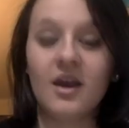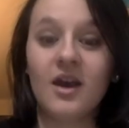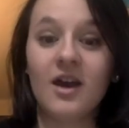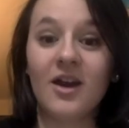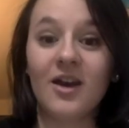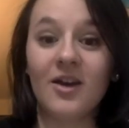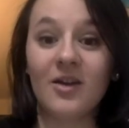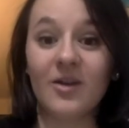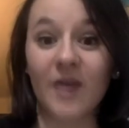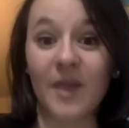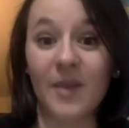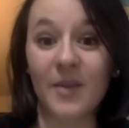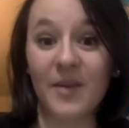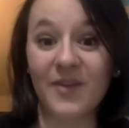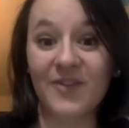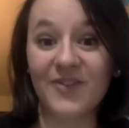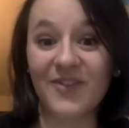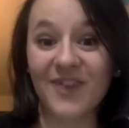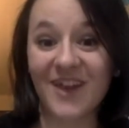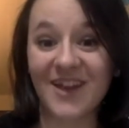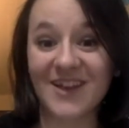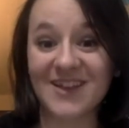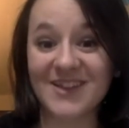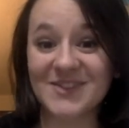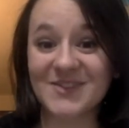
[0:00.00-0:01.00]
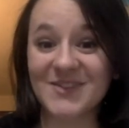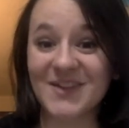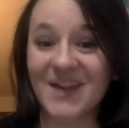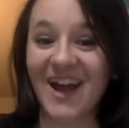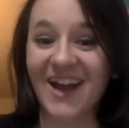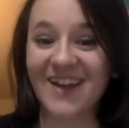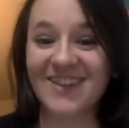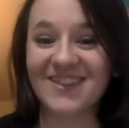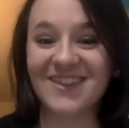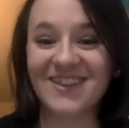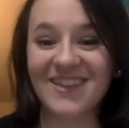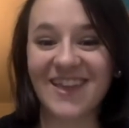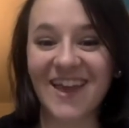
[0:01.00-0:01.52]
Okay, my friends, we're
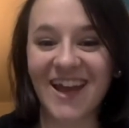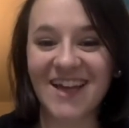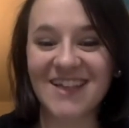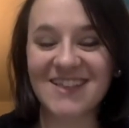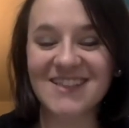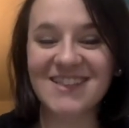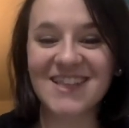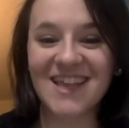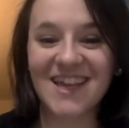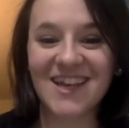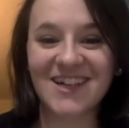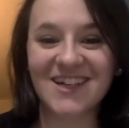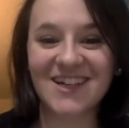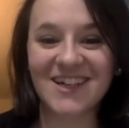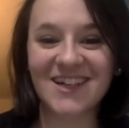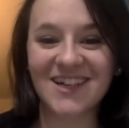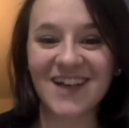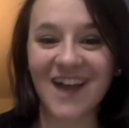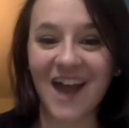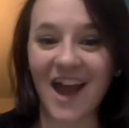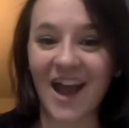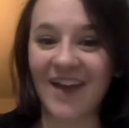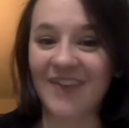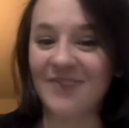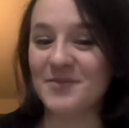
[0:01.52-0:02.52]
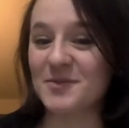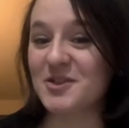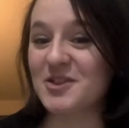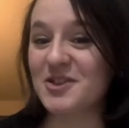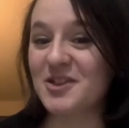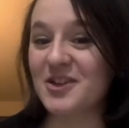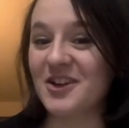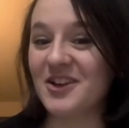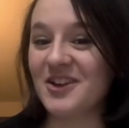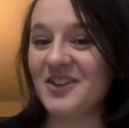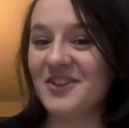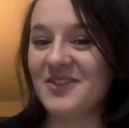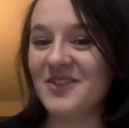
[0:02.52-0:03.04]
at the last letter. I'm sure
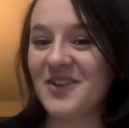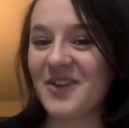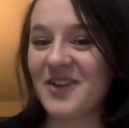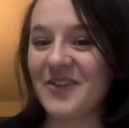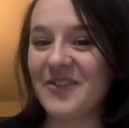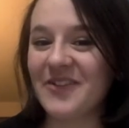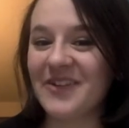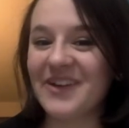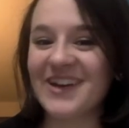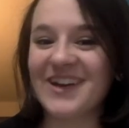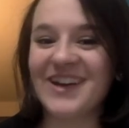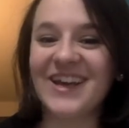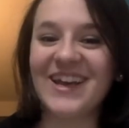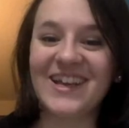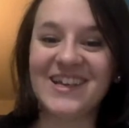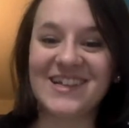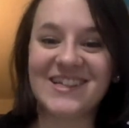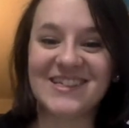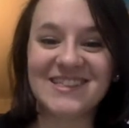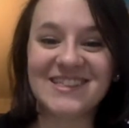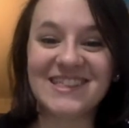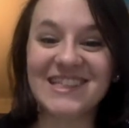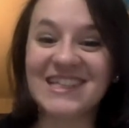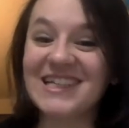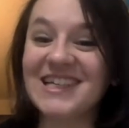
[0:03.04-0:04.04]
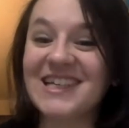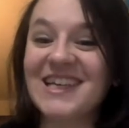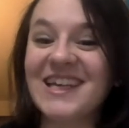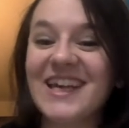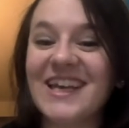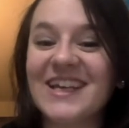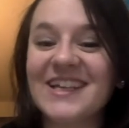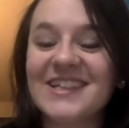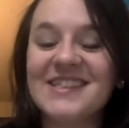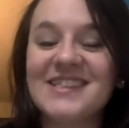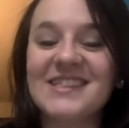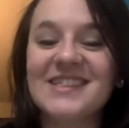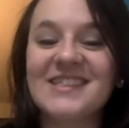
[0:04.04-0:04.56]
you know what it is. It
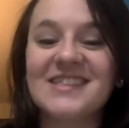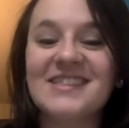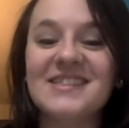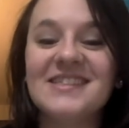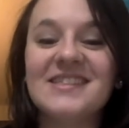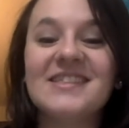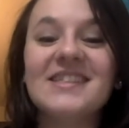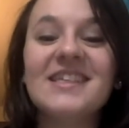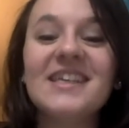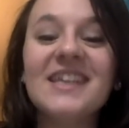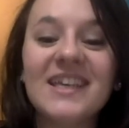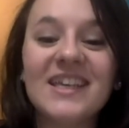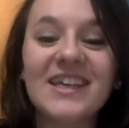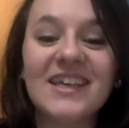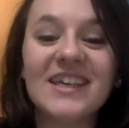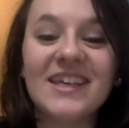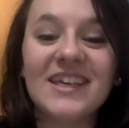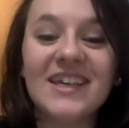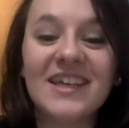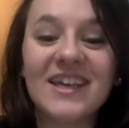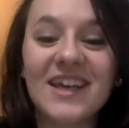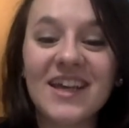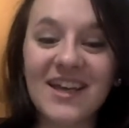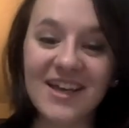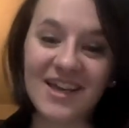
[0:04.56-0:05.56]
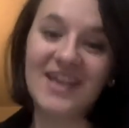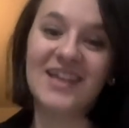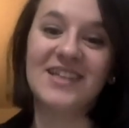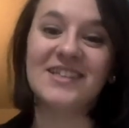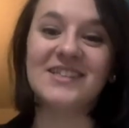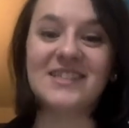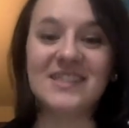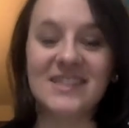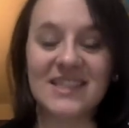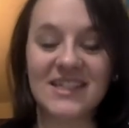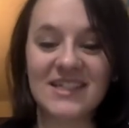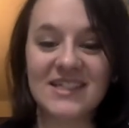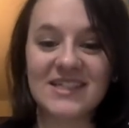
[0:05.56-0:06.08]
is Z.
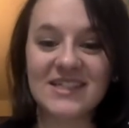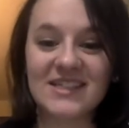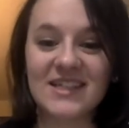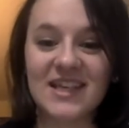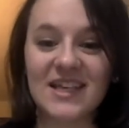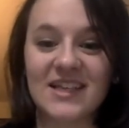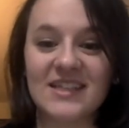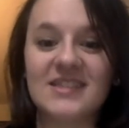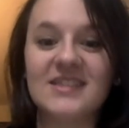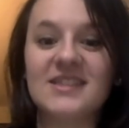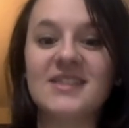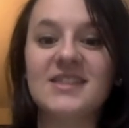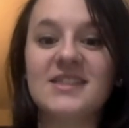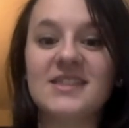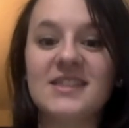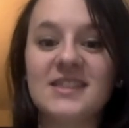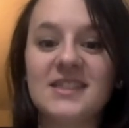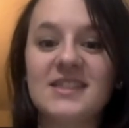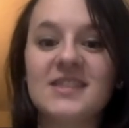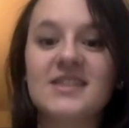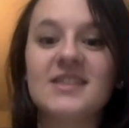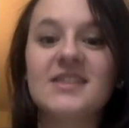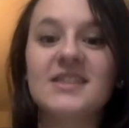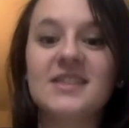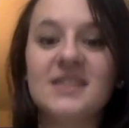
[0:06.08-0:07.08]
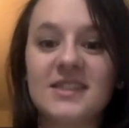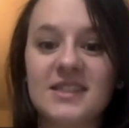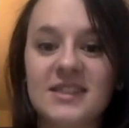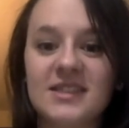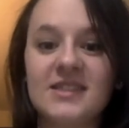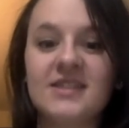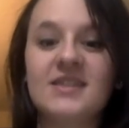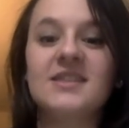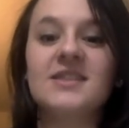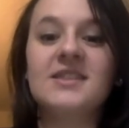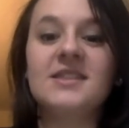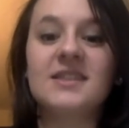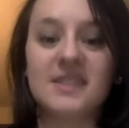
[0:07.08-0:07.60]
Z says z, z,
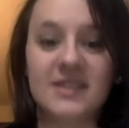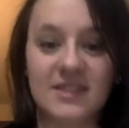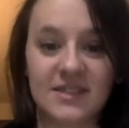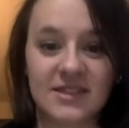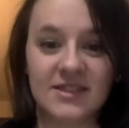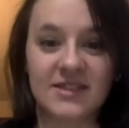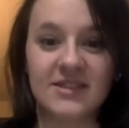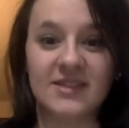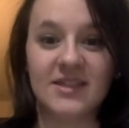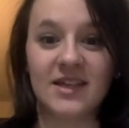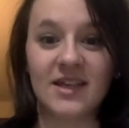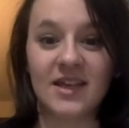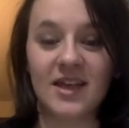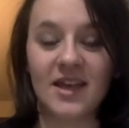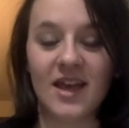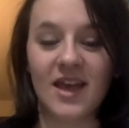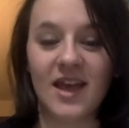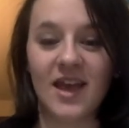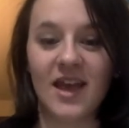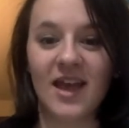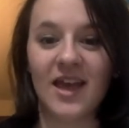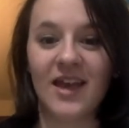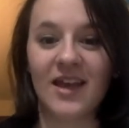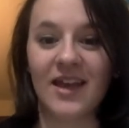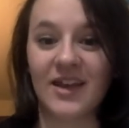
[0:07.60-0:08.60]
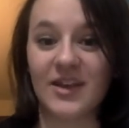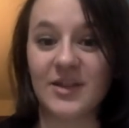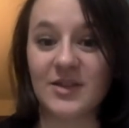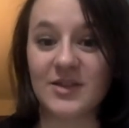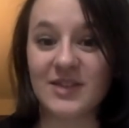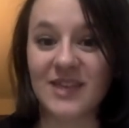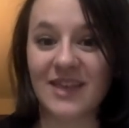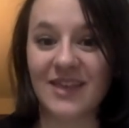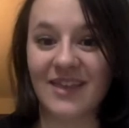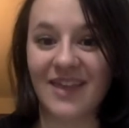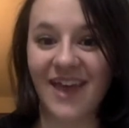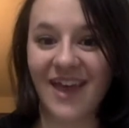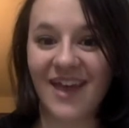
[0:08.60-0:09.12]
z. Can you say
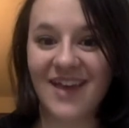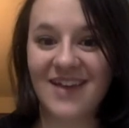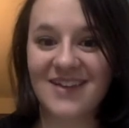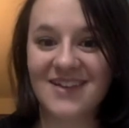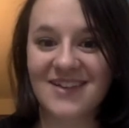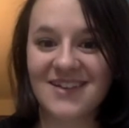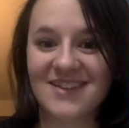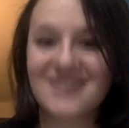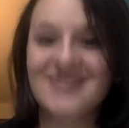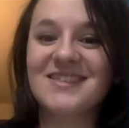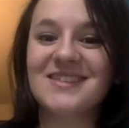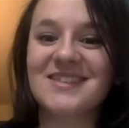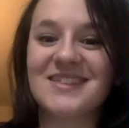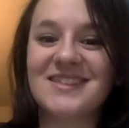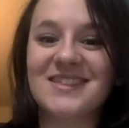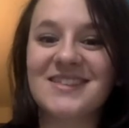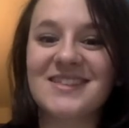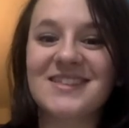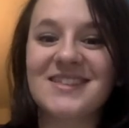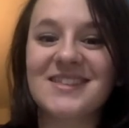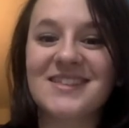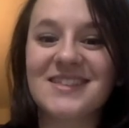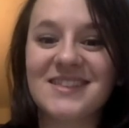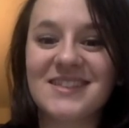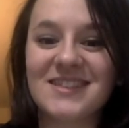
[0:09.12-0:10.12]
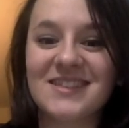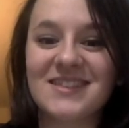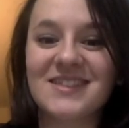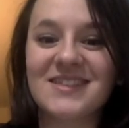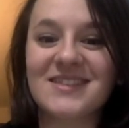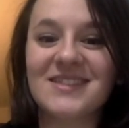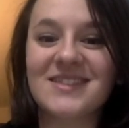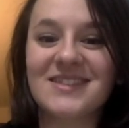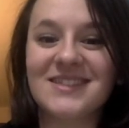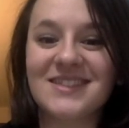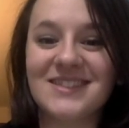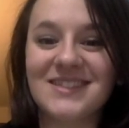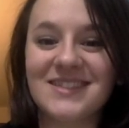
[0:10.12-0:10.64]
that? Z, z,
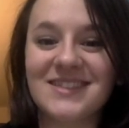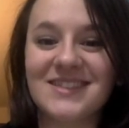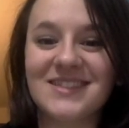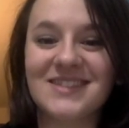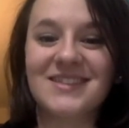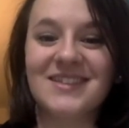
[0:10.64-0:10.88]
z.